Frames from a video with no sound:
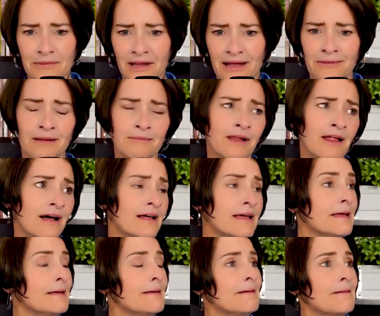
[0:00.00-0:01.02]
blah, blah, blah.
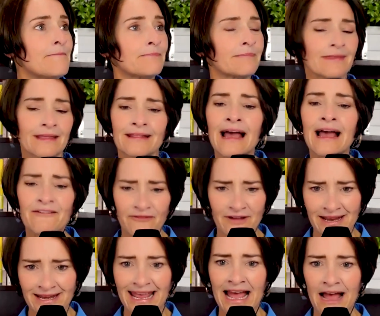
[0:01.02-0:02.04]
I
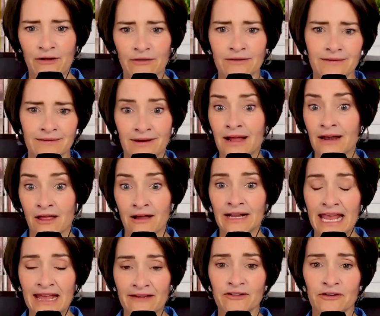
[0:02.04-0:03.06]
find out not
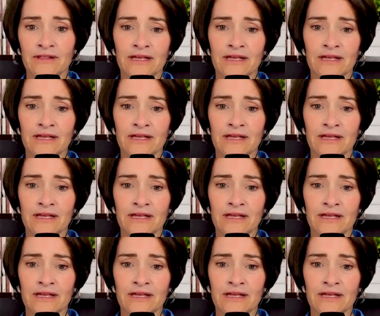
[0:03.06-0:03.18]
long after